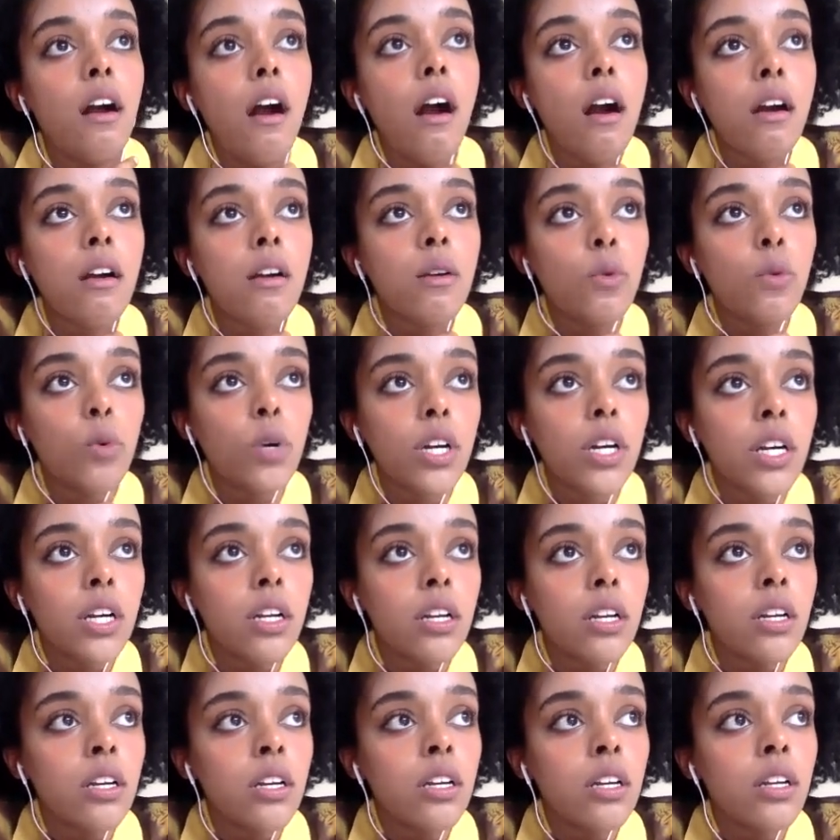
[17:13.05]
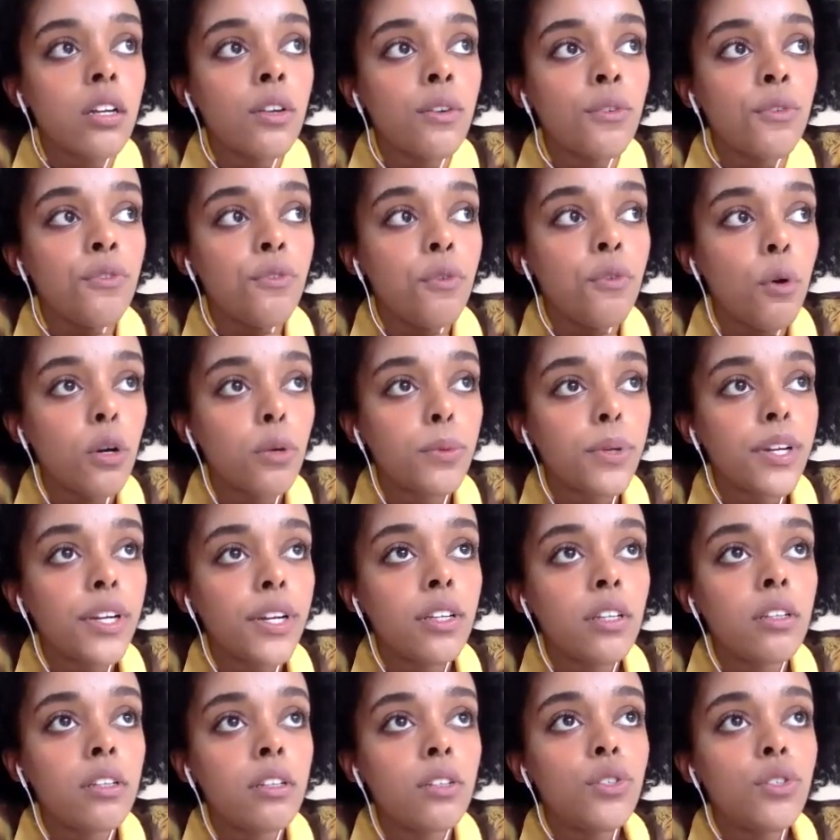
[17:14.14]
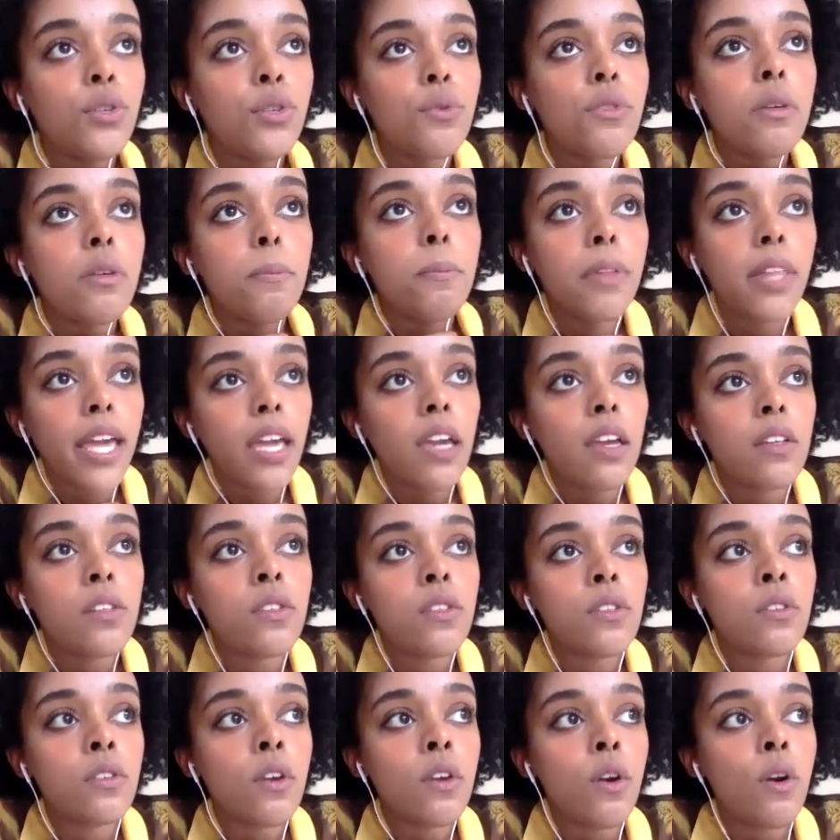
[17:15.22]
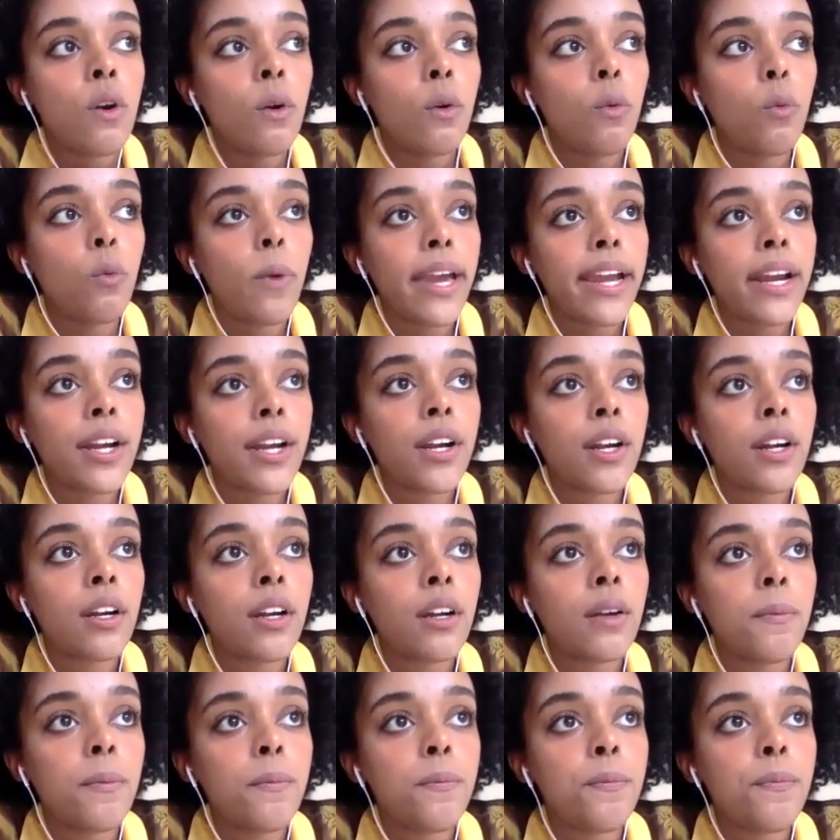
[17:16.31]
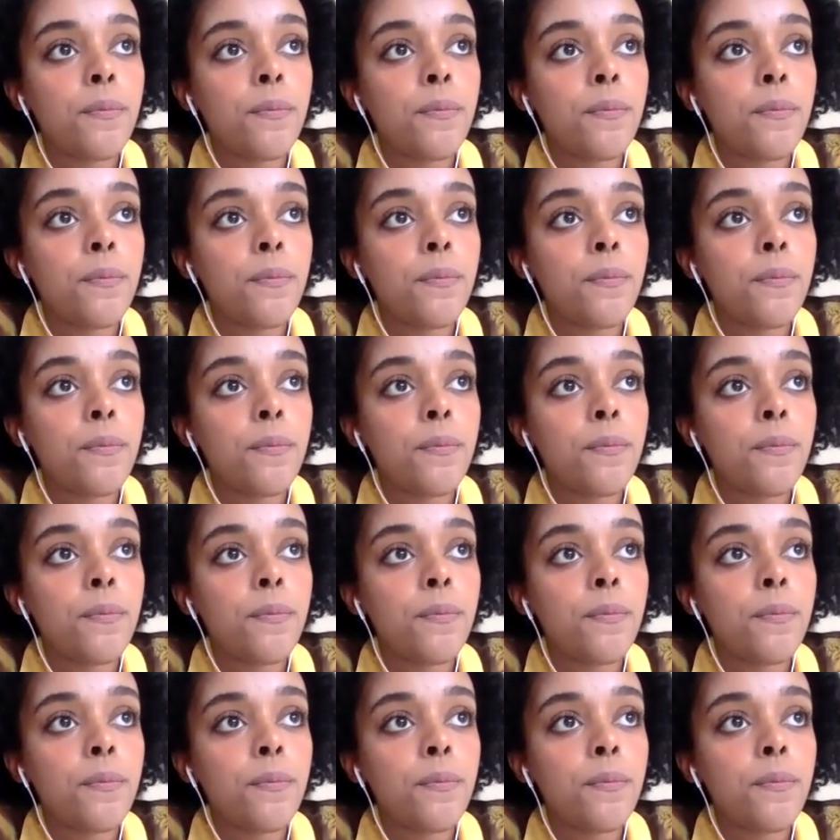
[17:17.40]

our work forward to the place where,